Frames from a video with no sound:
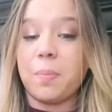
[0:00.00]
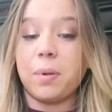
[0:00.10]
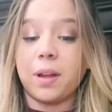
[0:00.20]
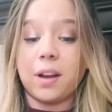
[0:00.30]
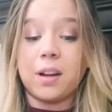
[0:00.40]
I
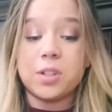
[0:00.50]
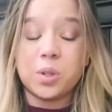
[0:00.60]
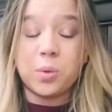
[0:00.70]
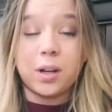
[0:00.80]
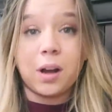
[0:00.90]
plan on
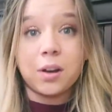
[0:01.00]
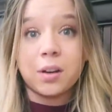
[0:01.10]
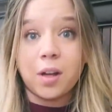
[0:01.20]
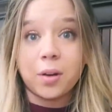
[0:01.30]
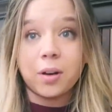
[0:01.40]
doing
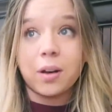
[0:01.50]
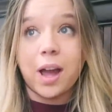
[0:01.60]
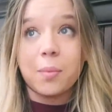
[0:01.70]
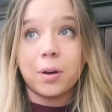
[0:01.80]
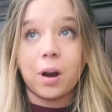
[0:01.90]
another
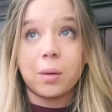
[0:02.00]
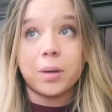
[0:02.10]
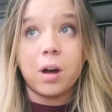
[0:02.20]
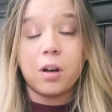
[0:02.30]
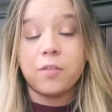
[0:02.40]

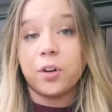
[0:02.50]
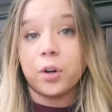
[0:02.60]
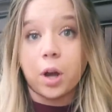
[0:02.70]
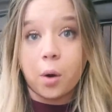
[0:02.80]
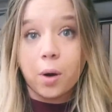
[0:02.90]
Abercrombie haul for
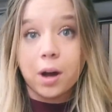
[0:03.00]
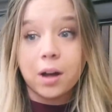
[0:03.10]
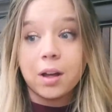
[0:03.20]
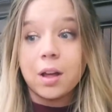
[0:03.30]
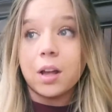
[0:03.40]

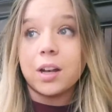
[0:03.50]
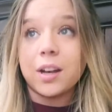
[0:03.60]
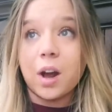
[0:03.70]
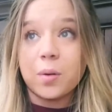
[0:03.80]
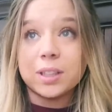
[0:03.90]
Noah.
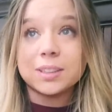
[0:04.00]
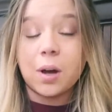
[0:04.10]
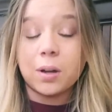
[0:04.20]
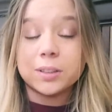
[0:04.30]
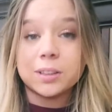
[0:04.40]
Noah's
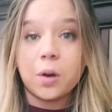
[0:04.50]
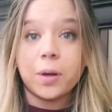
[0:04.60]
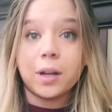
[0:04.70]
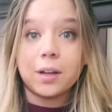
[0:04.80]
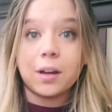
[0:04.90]
also
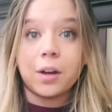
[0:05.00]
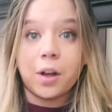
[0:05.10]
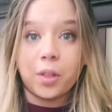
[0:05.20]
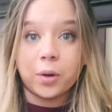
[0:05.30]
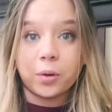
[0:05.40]
hitting
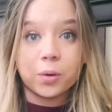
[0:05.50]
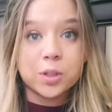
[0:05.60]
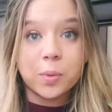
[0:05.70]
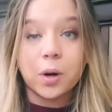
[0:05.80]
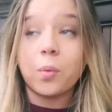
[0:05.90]
another girl
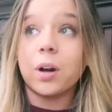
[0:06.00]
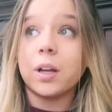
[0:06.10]
spurt where